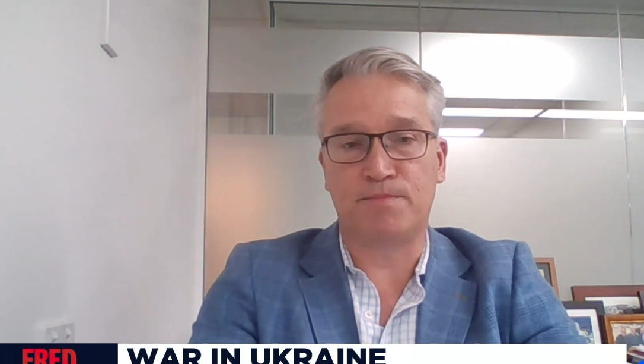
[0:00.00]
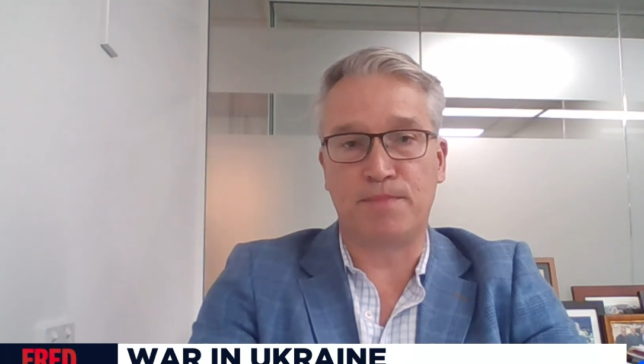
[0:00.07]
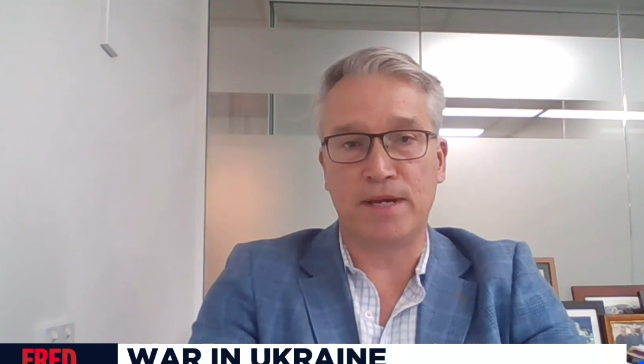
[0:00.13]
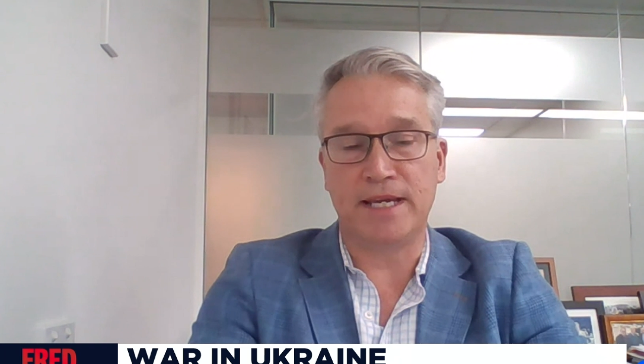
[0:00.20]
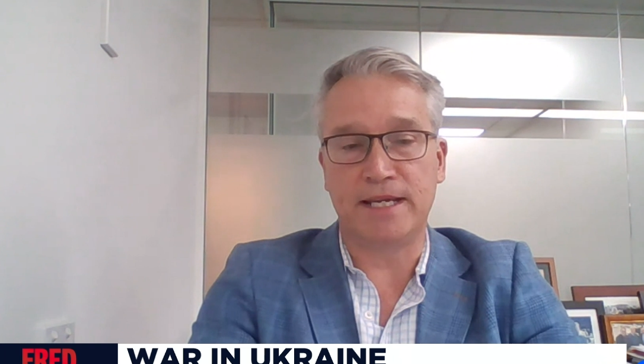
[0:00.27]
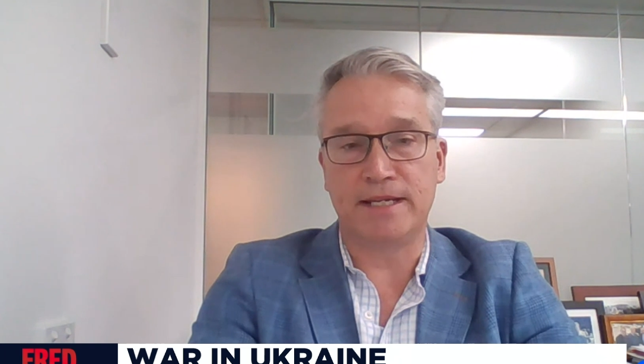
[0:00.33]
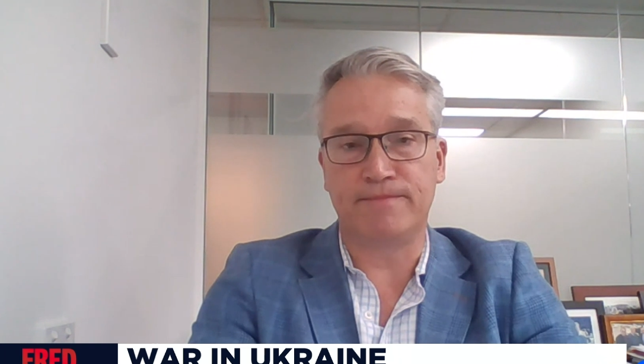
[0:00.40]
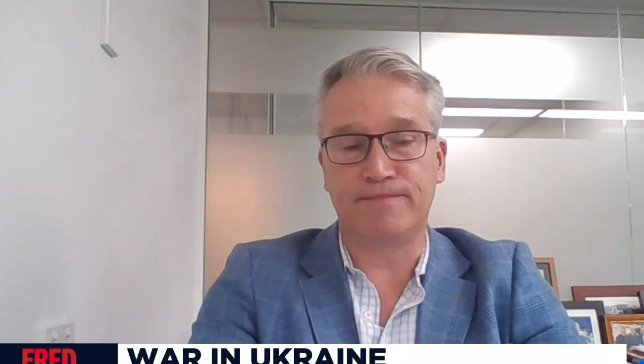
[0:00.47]

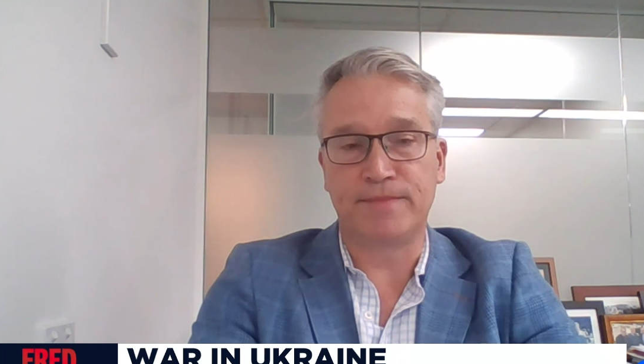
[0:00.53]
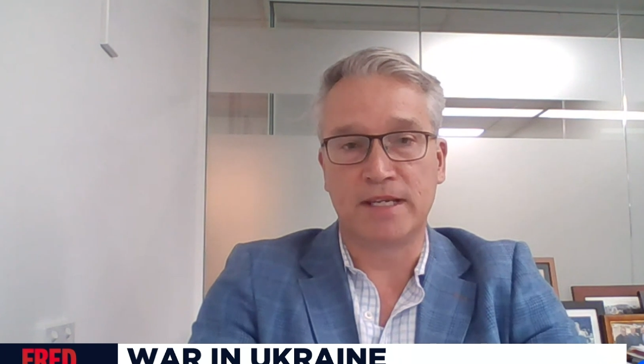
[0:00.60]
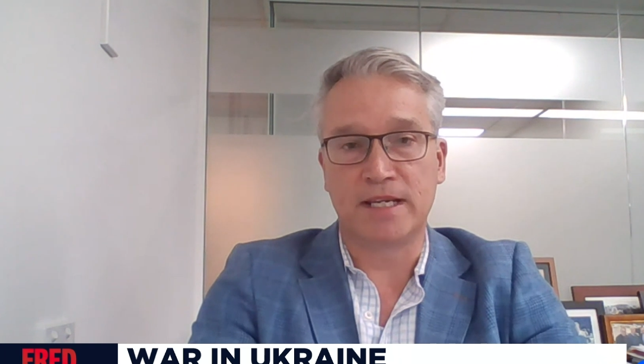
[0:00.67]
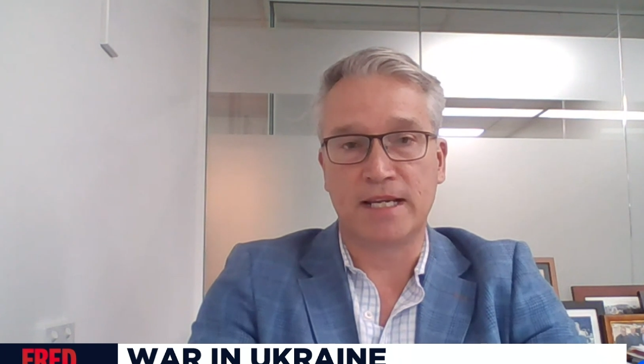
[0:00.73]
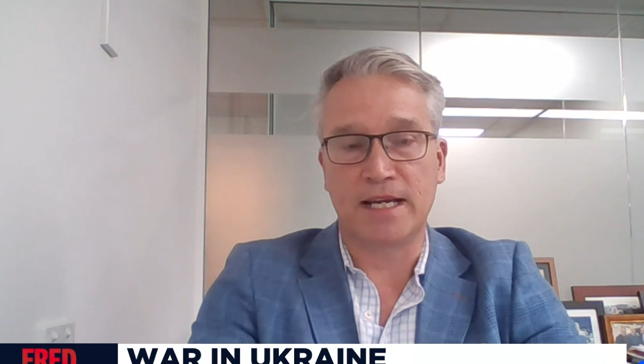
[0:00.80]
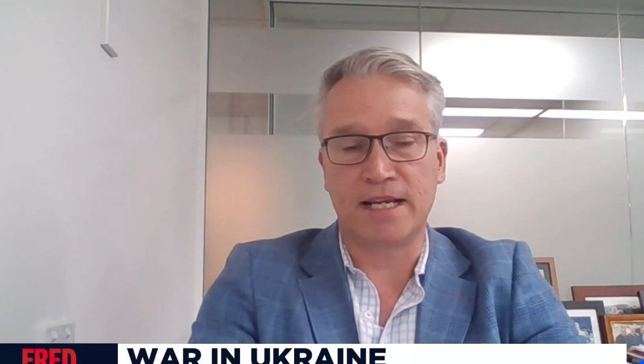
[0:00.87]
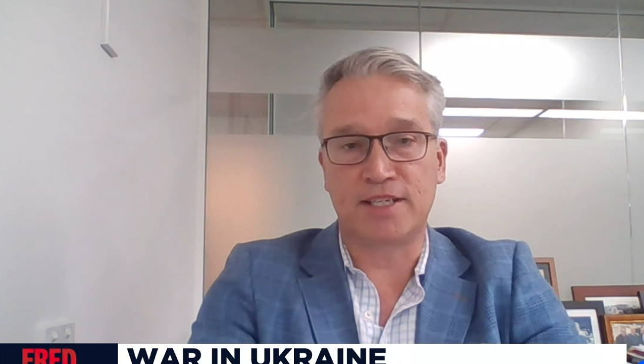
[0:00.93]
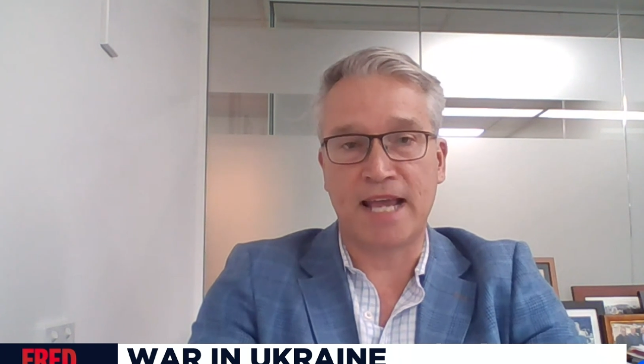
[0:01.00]
been
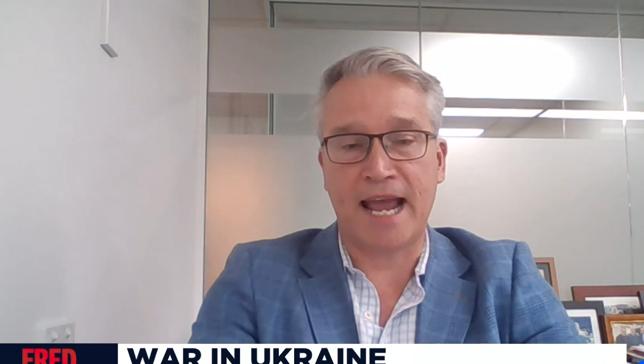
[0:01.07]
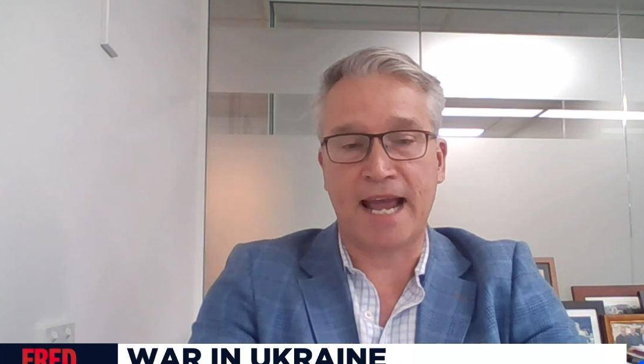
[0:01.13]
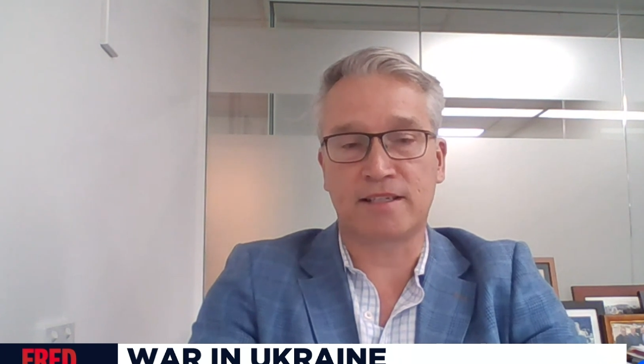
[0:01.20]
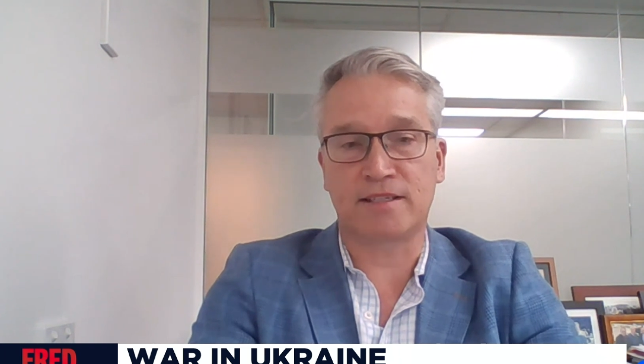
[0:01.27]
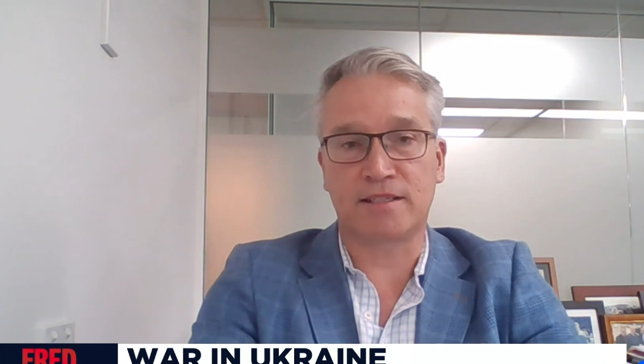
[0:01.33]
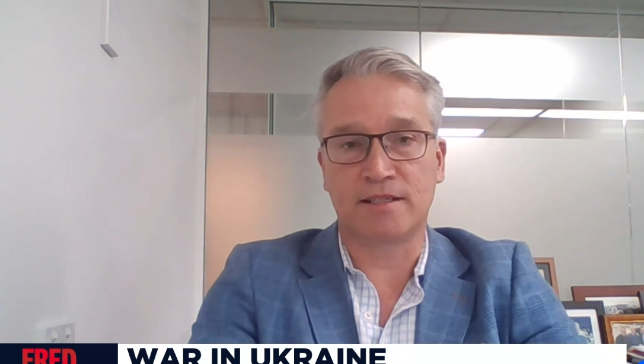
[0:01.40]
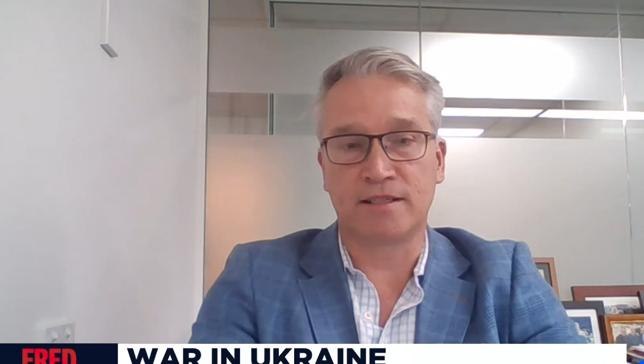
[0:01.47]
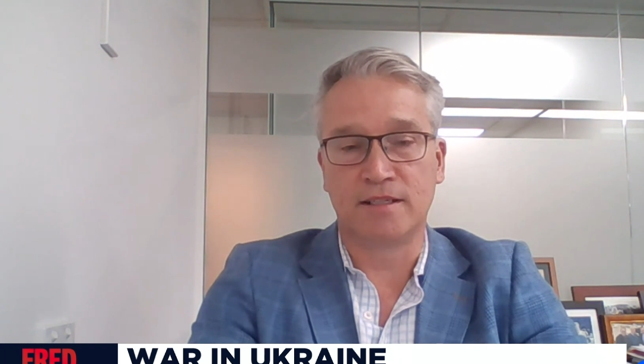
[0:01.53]

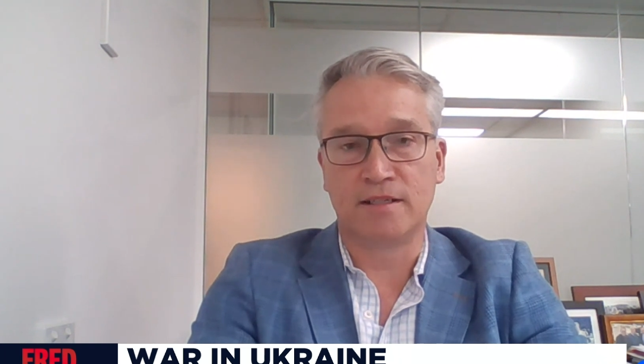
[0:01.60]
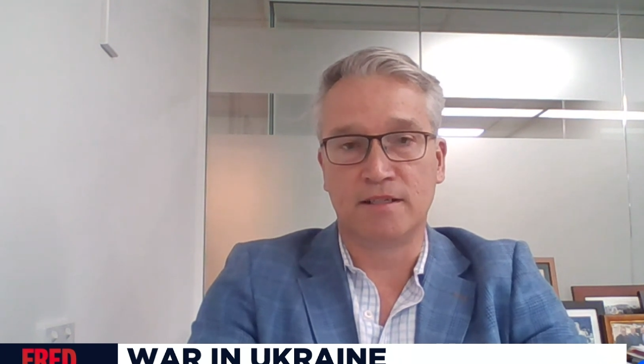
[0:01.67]
attacked